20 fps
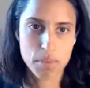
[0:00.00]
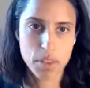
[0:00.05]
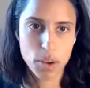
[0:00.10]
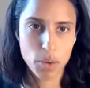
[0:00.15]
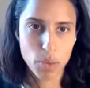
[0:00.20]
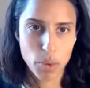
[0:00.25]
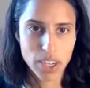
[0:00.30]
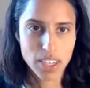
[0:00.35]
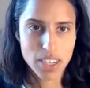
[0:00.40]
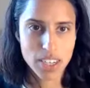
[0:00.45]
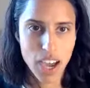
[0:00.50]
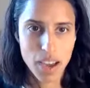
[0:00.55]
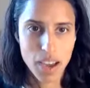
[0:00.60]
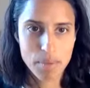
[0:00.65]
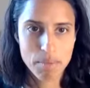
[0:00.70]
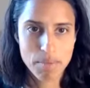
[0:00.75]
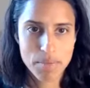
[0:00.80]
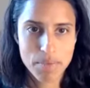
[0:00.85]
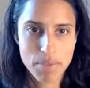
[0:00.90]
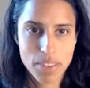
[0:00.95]
something one
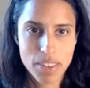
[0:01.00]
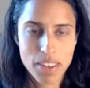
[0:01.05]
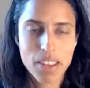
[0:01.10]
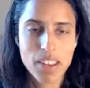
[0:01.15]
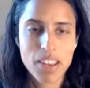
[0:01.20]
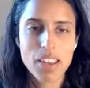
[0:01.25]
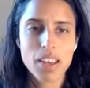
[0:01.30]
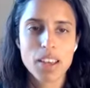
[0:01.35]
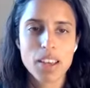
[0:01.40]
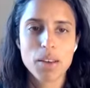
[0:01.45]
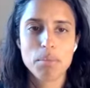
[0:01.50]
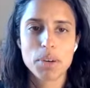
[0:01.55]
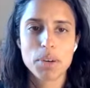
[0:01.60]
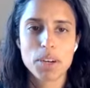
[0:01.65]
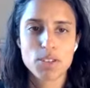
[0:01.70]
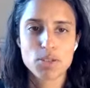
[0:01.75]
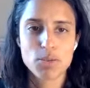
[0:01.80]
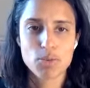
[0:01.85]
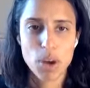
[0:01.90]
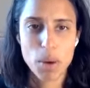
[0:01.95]
time. But
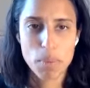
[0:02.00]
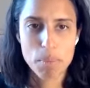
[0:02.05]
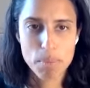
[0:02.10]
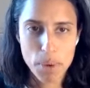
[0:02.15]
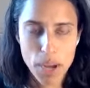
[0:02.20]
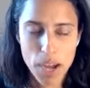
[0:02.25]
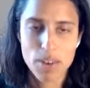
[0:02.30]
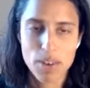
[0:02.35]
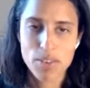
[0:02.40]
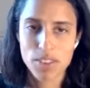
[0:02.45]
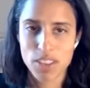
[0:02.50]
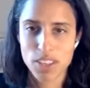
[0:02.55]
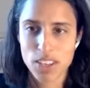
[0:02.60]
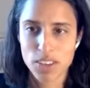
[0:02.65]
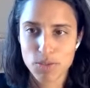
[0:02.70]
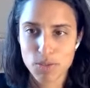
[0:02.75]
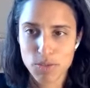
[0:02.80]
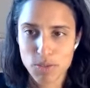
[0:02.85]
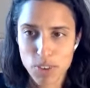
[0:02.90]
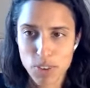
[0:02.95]
it's about
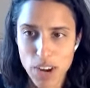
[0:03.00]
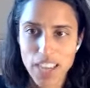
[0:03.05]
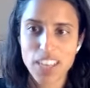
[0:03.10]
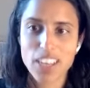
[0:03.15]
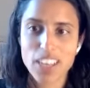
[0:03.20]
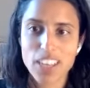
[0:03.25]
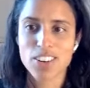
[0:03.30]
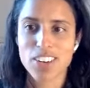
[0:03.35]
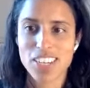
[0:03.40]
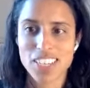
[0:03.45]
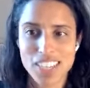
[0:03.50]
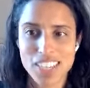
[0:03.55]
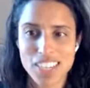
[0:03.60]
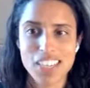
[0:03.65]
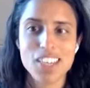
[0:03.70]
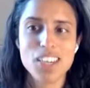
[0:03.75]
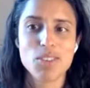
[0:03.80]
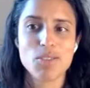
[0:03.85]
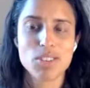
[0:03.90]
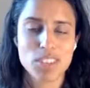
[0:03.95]
the regular
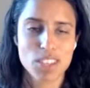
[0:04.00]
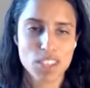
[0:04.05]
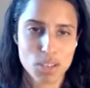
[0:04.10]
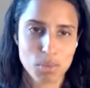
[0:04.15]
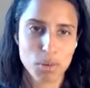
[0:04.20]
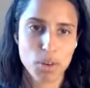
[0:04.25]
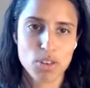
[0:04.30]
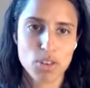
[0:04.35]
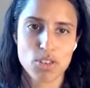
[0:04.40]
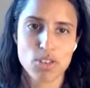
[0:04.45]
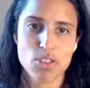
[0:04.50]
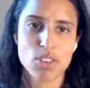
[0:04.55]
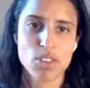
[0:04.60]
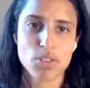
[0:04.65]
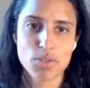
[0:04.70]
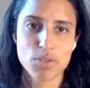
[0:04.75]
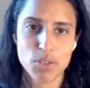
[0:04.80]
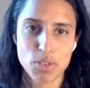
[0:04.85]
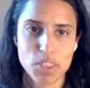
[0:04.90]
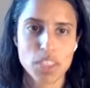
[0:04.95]
continuous exposure to
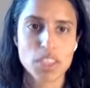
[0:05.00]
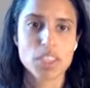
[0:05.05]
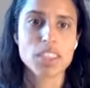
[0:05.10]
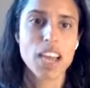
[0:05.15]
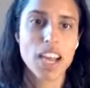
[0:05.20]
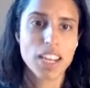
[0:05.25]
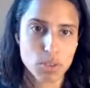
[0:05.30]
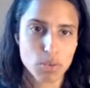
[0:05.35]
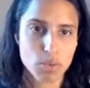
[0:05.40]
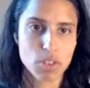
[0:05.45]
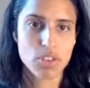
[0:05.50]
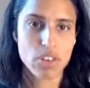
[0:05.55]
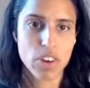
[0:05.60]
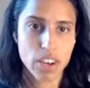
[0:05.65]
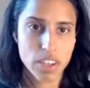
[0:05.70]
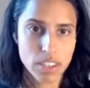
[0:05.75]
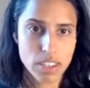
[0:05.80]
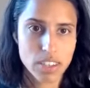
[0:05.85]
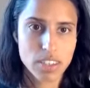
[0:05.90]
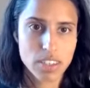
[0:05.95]
the food that that's what
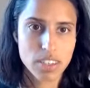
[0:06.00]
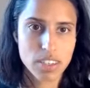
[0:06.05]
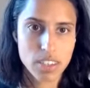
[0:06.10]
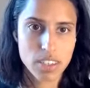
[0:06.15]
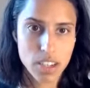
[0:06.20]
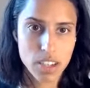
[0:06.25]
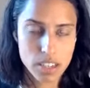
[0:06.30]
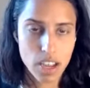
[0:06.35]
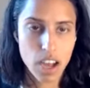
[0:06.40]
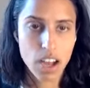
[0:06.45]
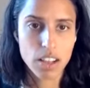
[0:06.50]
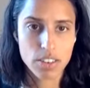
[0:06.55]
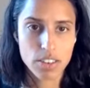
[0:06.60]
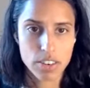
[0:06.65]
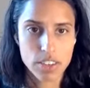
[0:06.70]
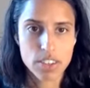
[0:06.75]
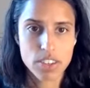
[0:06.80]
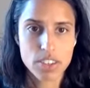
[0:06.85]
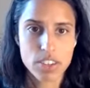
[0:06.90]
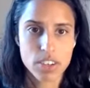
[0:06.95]
trains the
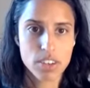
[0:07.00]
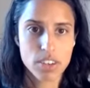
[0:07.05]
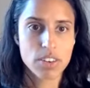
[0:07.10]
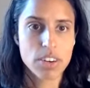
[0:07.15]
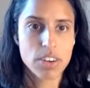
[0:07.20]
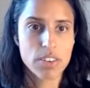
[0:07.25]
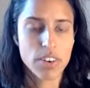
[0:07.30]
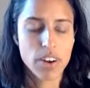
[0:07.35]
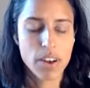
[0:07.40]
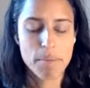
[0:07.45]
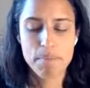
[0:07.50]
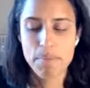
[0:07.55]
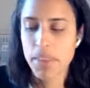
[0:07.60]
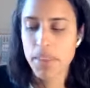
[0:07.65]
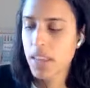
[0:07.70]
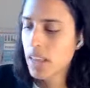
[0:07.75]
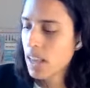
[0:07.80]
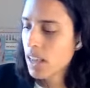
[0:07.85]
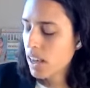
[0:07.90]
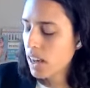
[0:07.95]
tolerance to it, right?
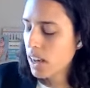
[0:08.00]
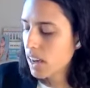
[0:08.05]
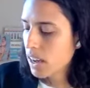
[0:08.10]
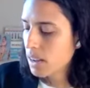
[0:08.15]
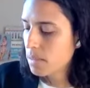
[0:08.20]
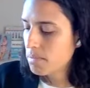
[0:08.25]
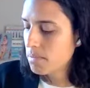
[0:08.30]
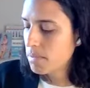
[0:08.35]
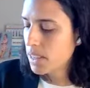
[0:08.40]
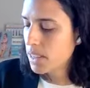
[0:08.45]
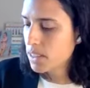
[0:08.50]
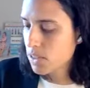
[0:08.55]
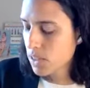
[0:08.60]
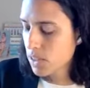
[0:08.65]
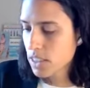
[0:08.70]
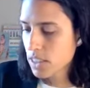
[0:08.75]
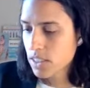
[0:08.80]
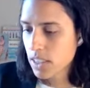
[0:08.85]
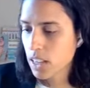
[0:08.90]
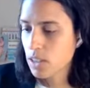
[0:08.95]
Um, and so
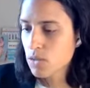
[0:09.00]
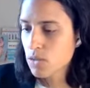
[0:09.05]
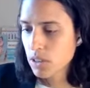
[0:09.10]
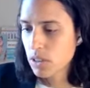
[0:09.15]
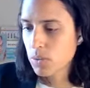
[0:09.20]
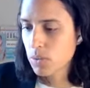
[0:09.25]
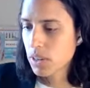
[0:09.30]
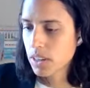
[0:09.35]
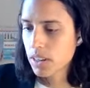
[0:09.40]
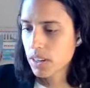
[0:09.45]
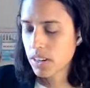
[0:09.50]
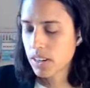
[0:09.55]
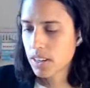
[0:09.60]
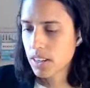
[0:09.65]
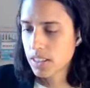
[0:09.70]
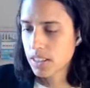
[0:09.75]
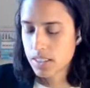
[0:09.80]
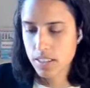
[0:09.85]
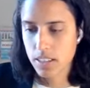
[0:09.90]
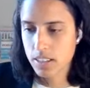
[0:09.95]
that's that's really what
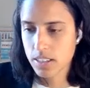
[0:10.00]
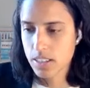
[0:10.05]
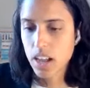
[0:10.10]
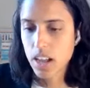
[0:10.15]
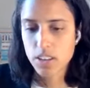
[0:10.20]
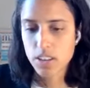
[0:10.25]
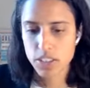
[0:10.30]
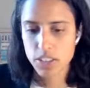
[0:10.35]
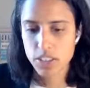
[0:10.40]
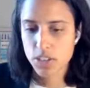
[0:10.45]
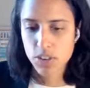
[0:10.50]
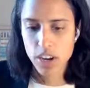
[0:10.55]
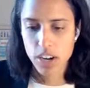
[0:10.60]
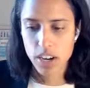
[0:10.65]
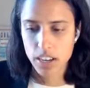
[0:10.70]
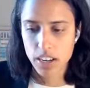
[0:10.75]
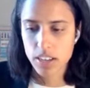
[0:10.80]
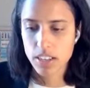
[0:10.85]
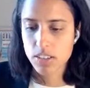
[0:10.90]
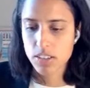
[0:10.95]
that's tolerance
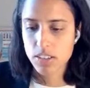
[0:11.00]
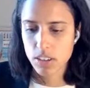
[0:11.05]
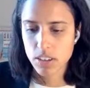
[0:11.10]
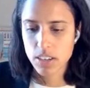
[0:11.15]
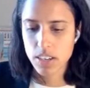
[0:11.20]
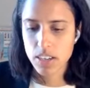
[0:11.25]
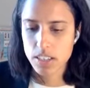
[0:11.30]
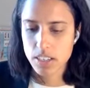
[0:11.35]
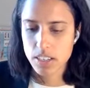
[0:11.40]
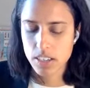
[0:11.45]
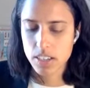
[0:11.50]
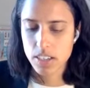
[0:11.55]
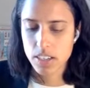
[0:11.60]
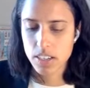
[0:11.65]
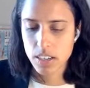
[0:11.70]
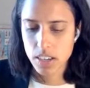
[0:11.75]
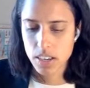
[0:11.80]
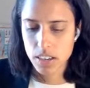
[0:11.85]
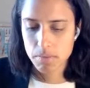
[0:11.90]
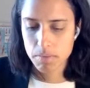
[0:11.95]
training is all it is, and
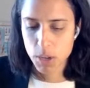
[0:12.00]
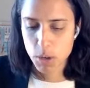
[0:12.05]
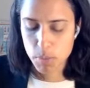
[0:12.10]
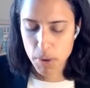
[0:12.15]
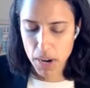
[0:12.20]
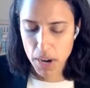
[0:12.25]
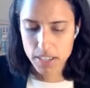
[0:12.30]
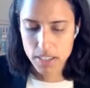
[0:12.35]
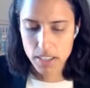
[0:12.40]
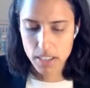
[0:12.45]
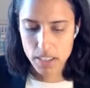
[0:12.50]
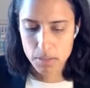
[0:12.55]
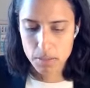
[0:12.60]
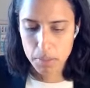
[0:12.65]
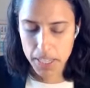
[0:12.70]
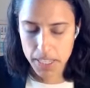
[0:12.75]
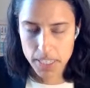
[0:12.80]
um, you know by six